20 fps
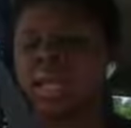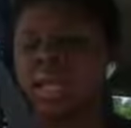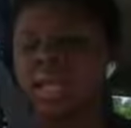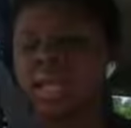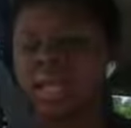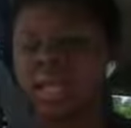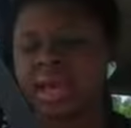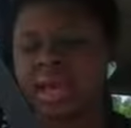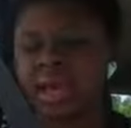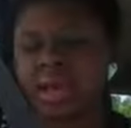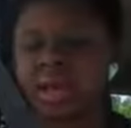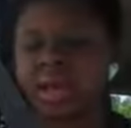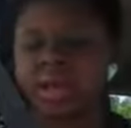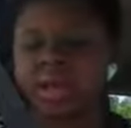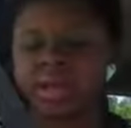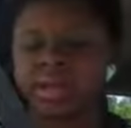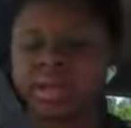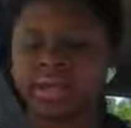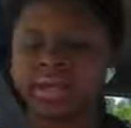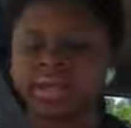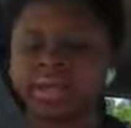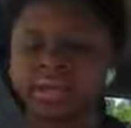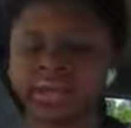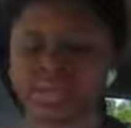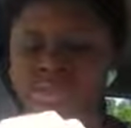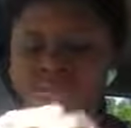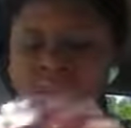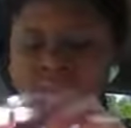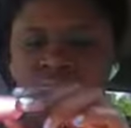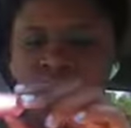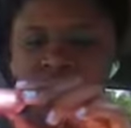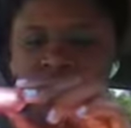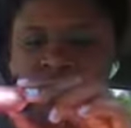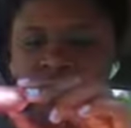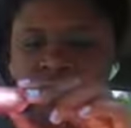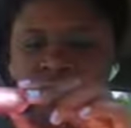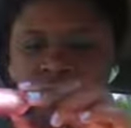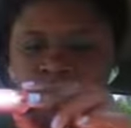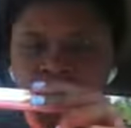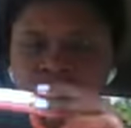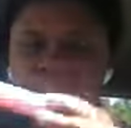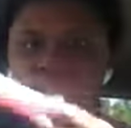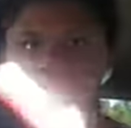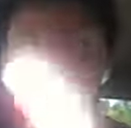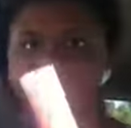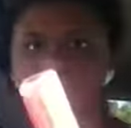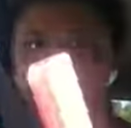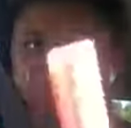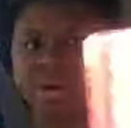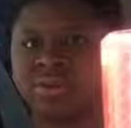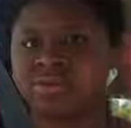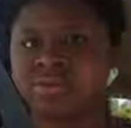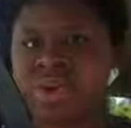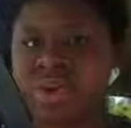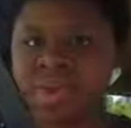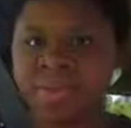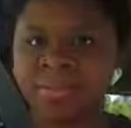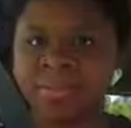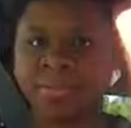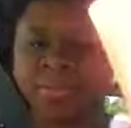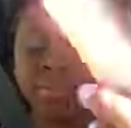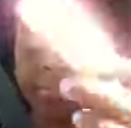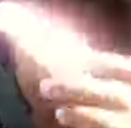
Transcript: I got peach parfait,